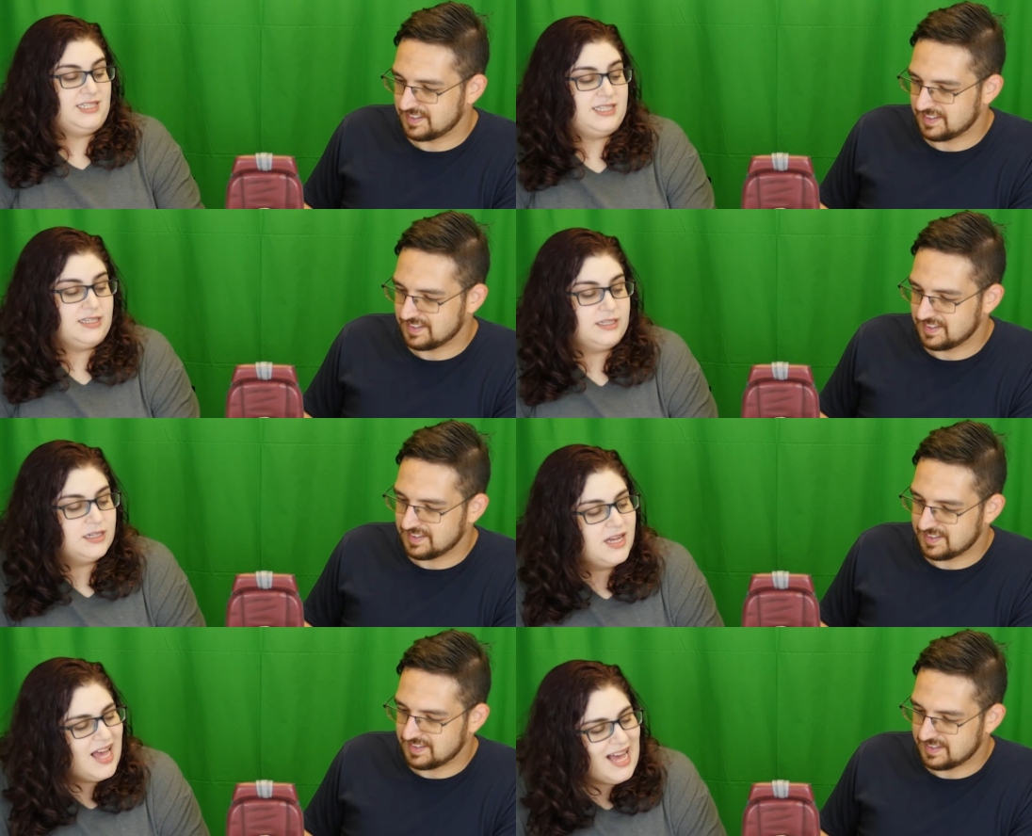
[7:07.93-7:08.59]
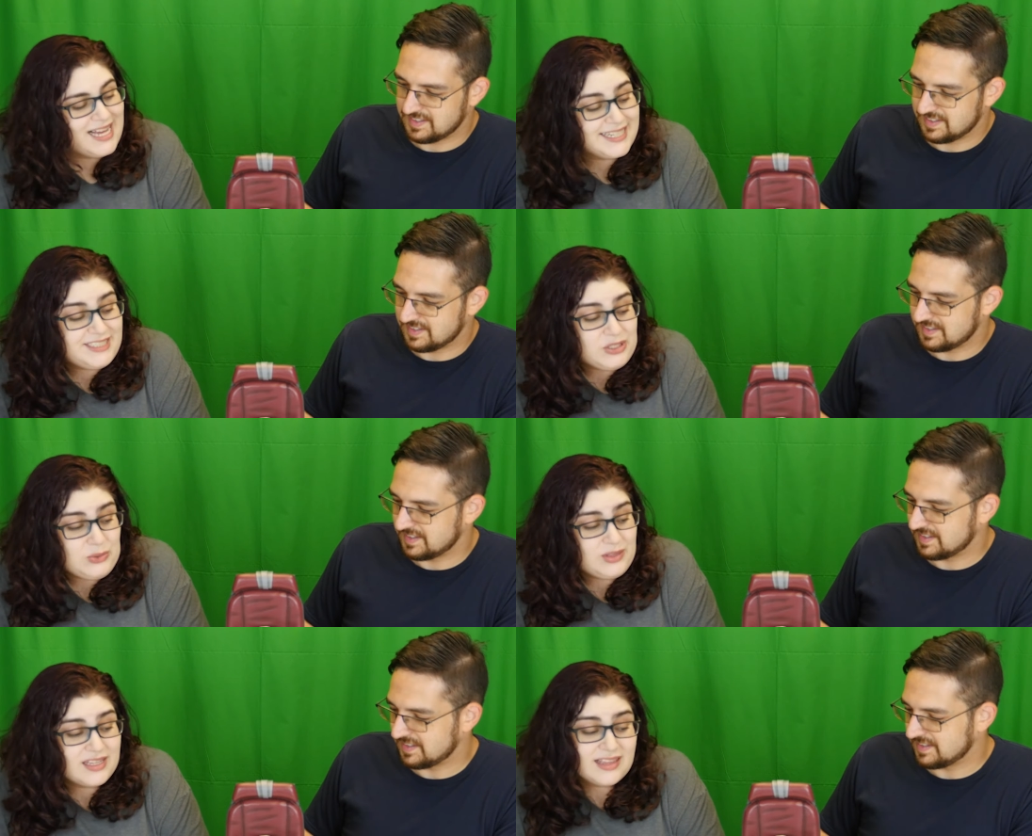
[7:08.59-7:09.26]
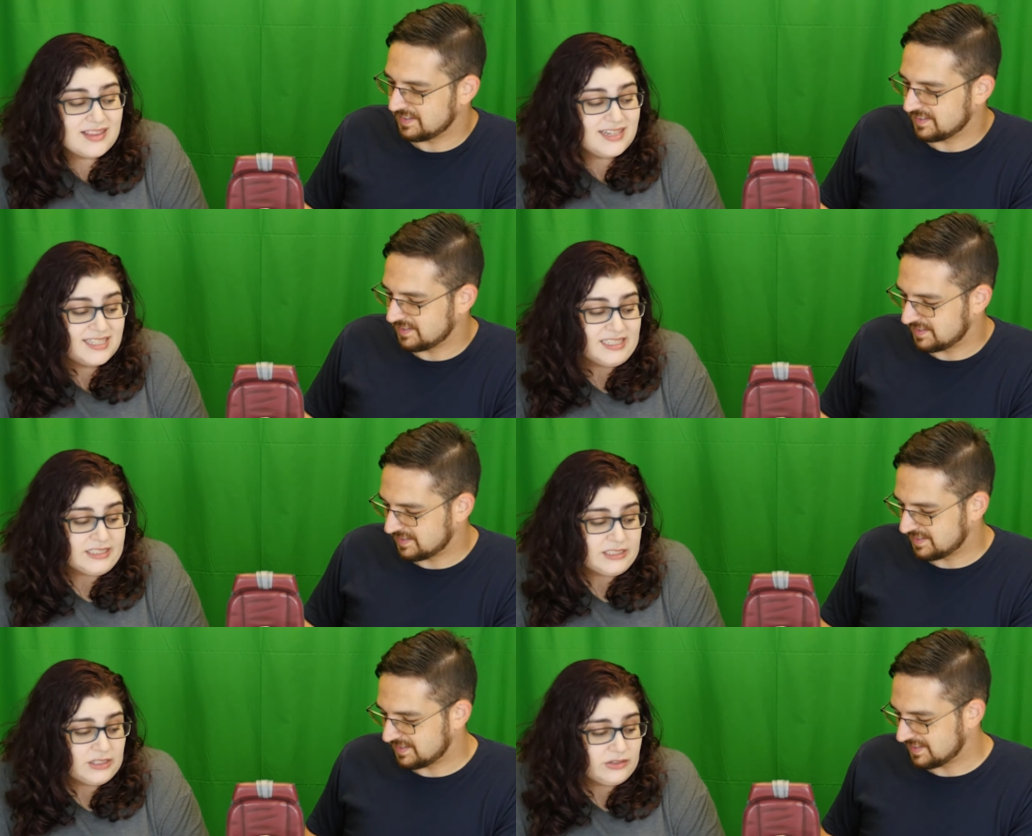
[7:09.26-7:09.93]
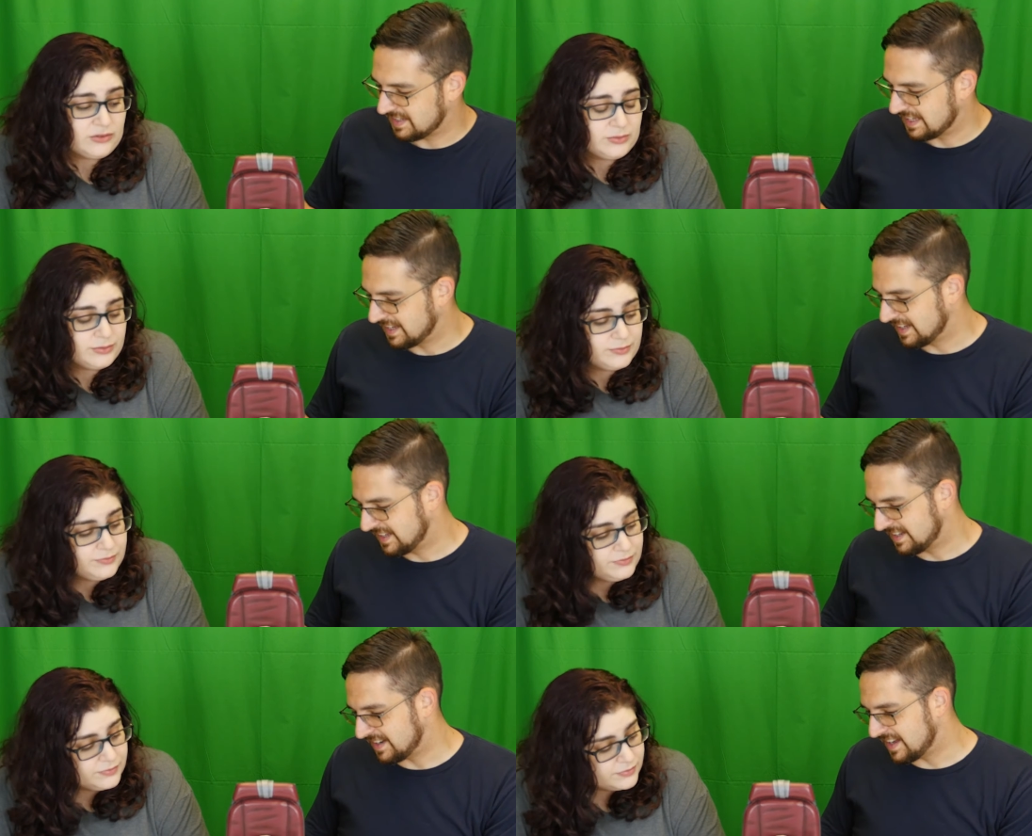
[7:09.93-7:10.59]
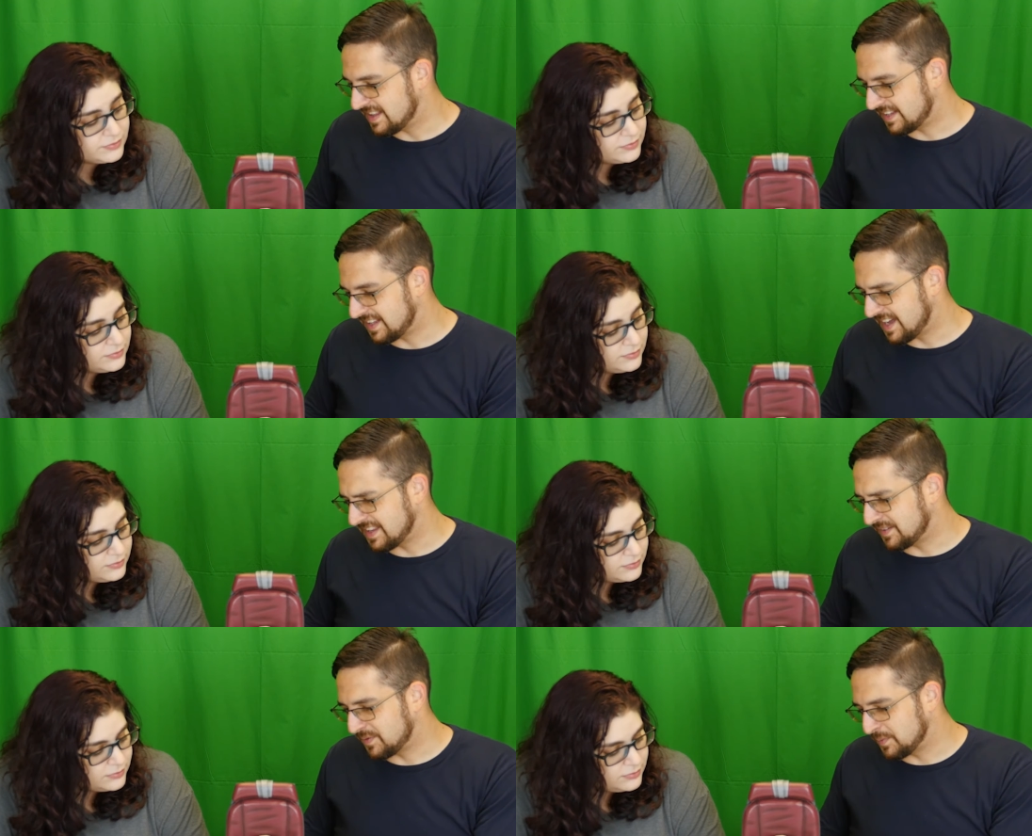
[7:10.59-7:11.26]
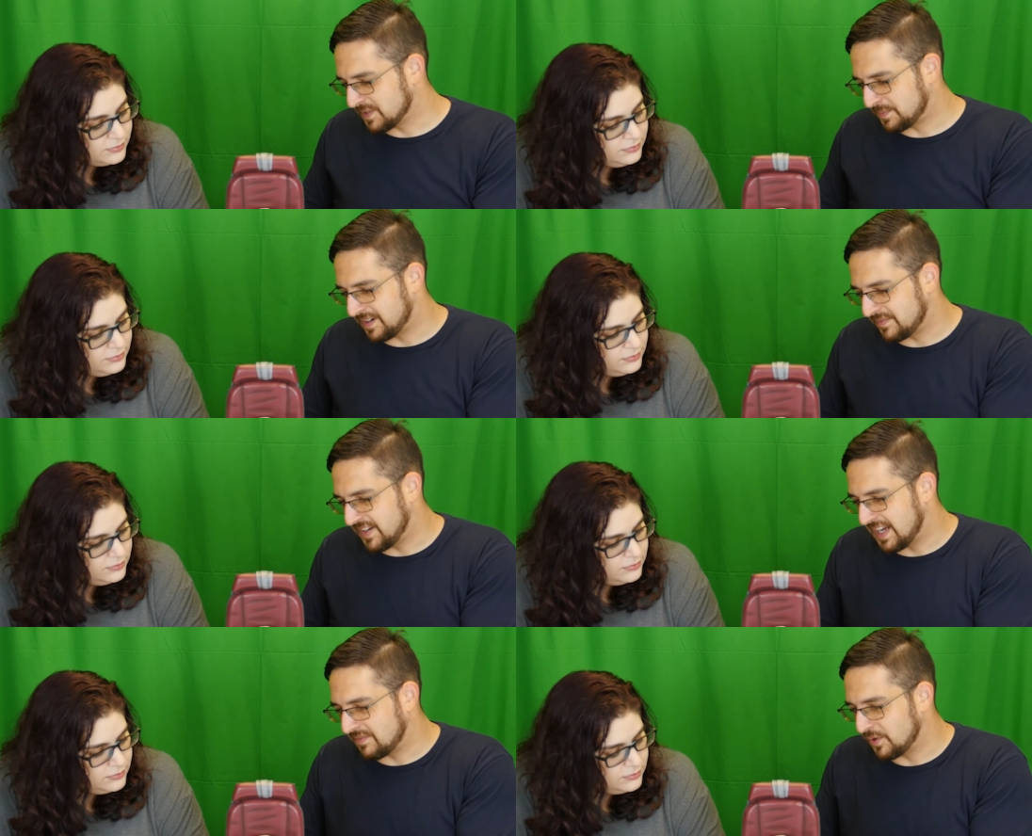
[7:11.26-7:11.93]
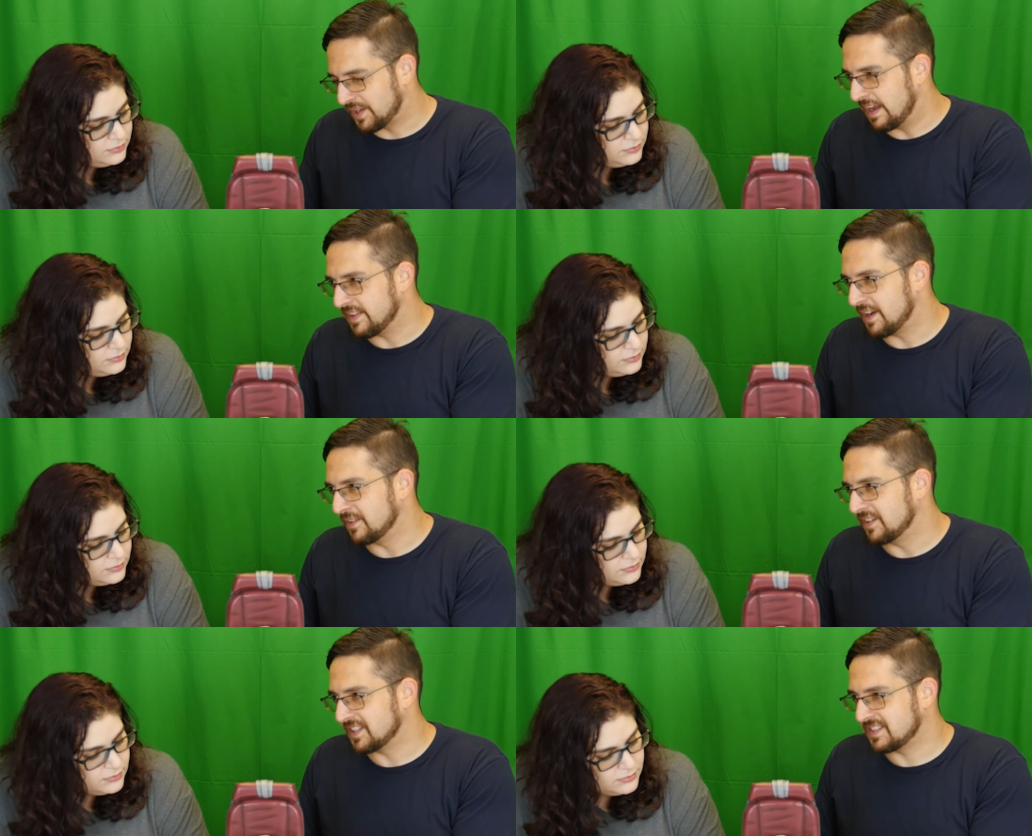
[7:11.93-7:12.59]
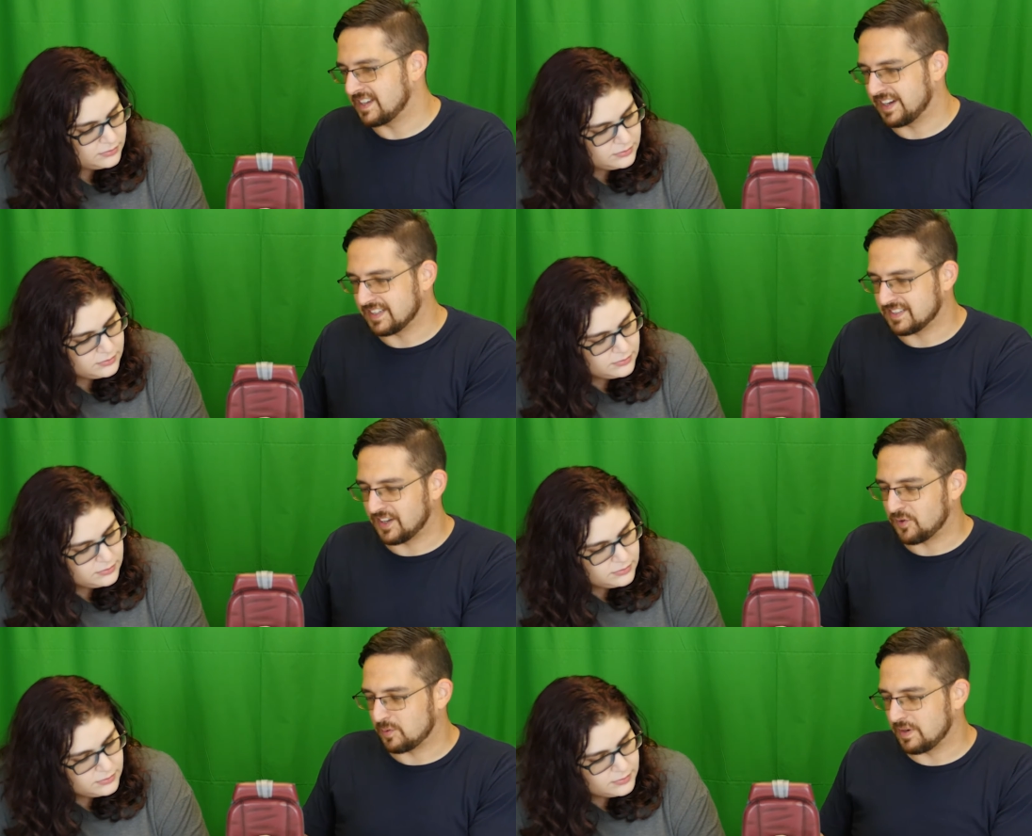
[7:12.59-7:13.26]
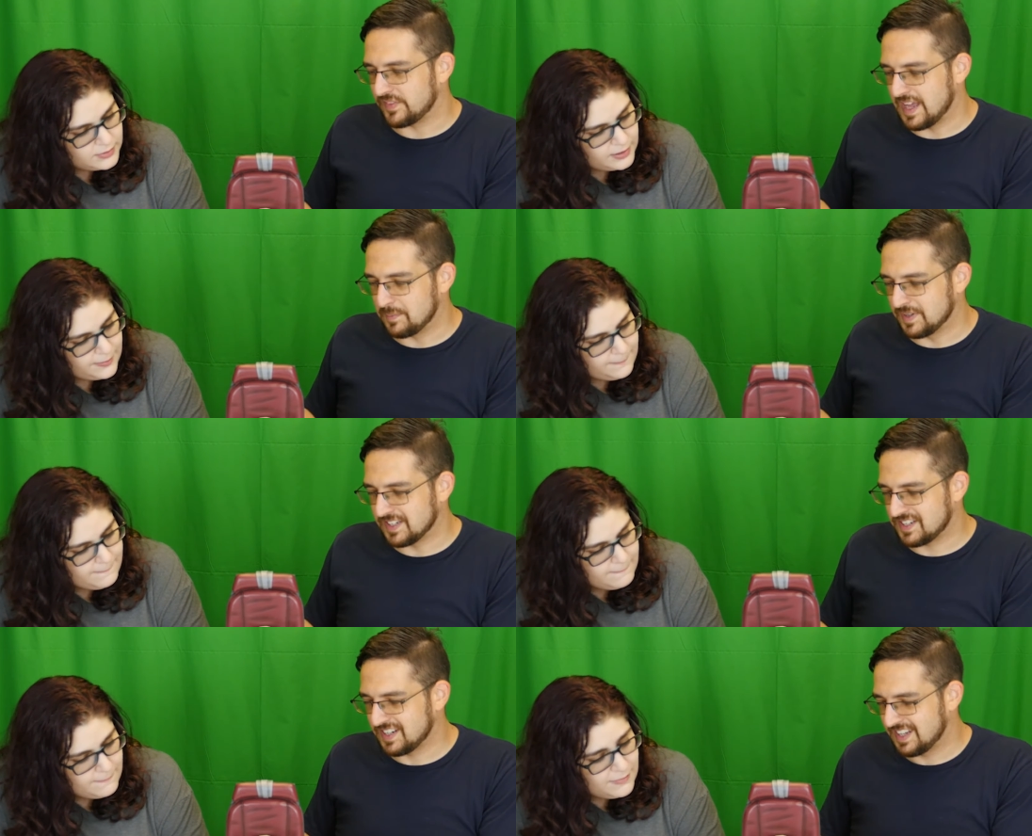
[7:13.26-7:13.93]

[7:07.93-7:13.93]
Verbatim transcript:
Speaker 1: they did. I don't think they did.
Speaker 2: No, I think yeah, I think for the most part, I mean, I'm okay with how it looks. It's not like it's gonna throw me off that much.